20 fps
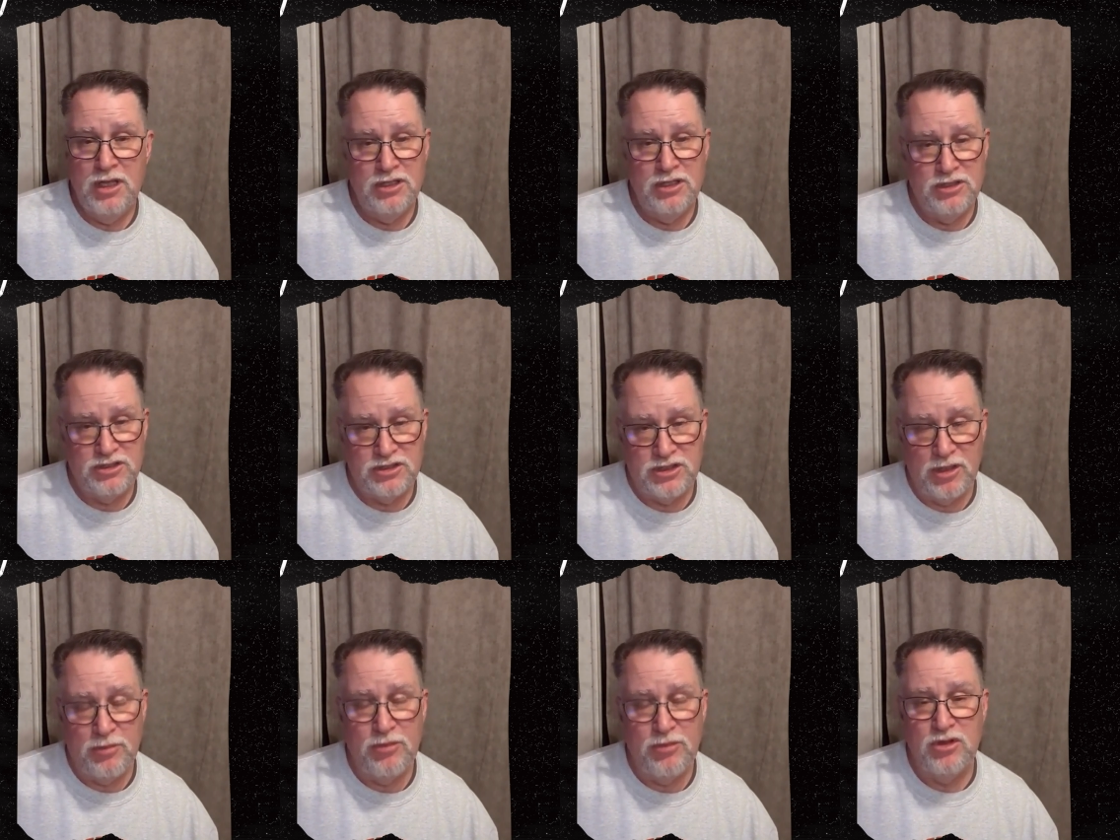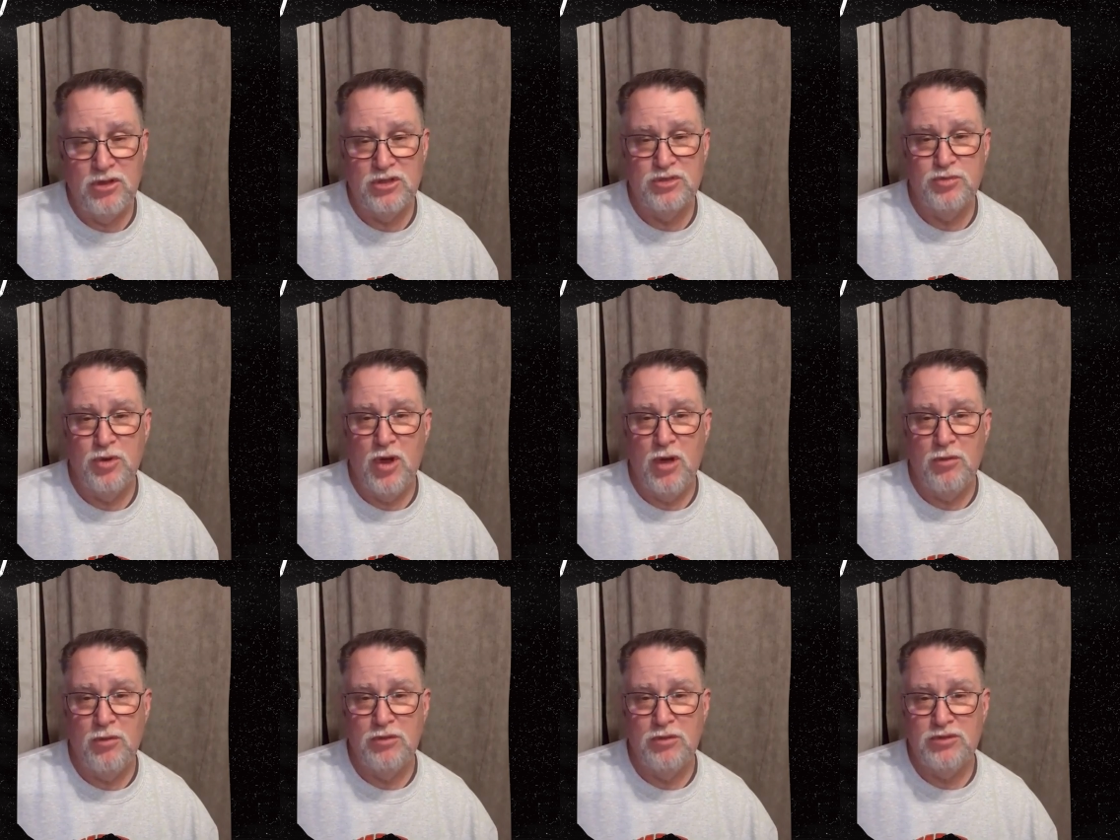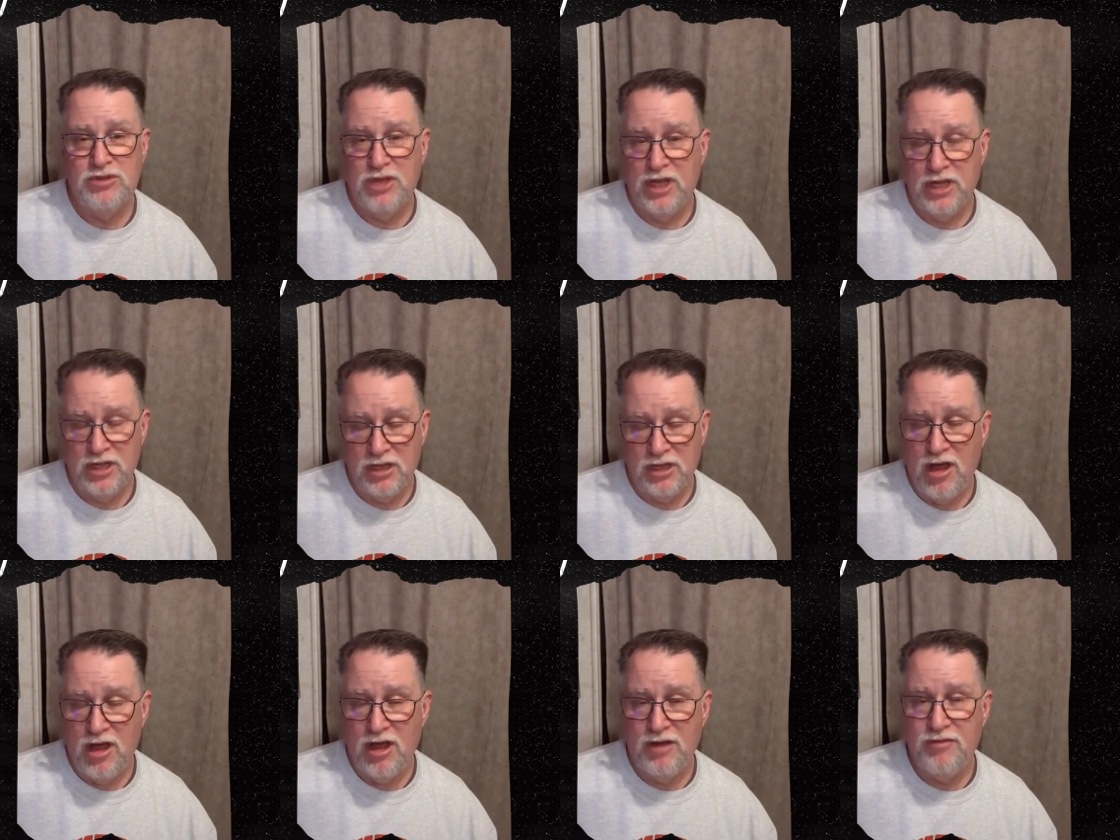Some of those problems take a
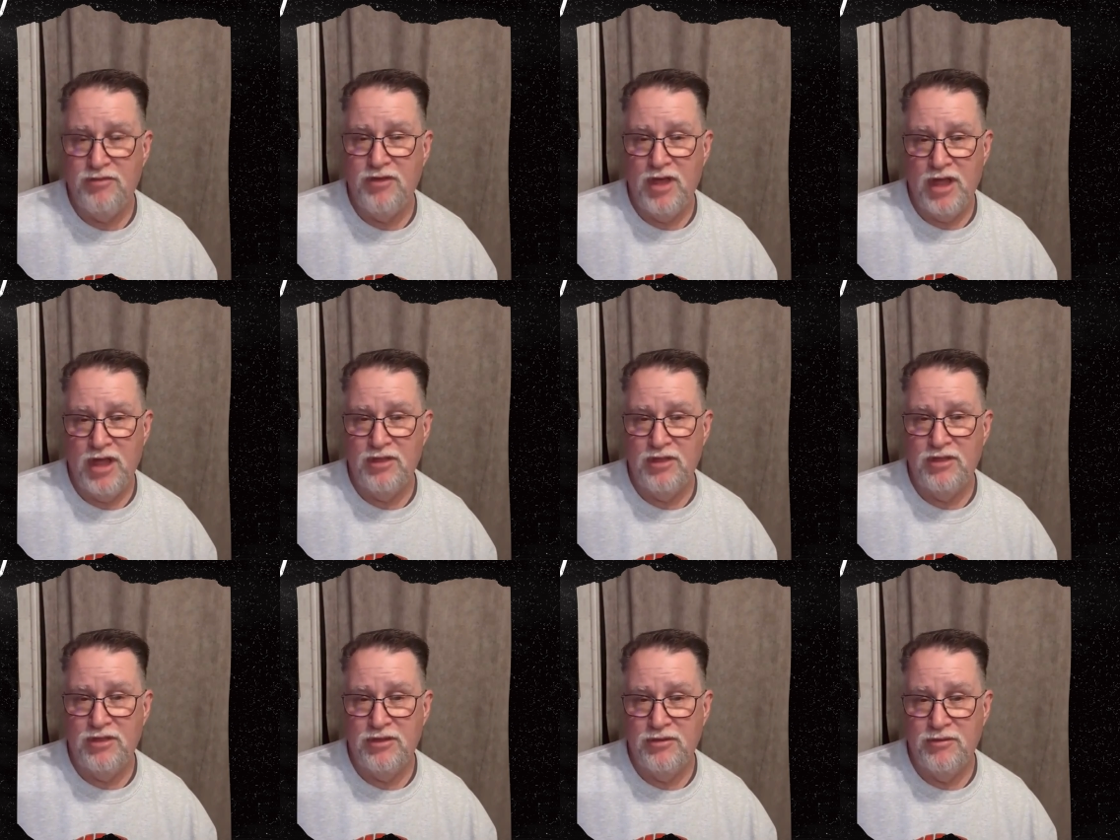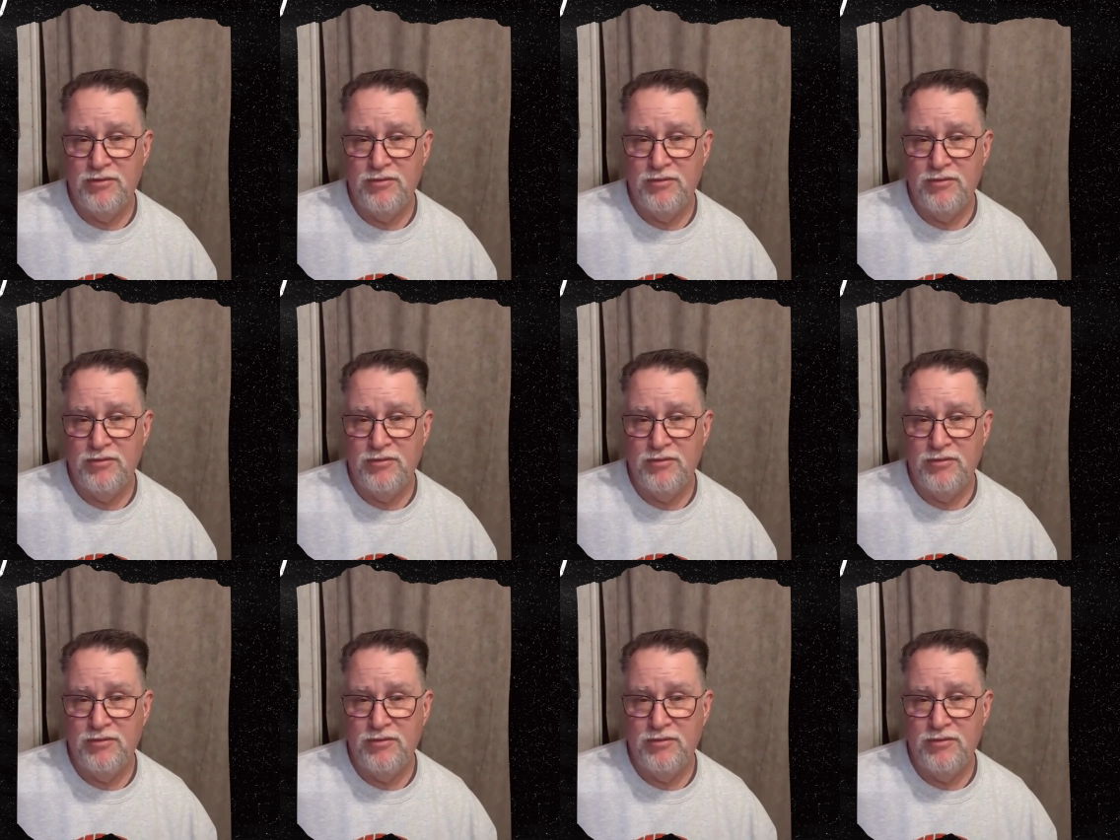lot of faith.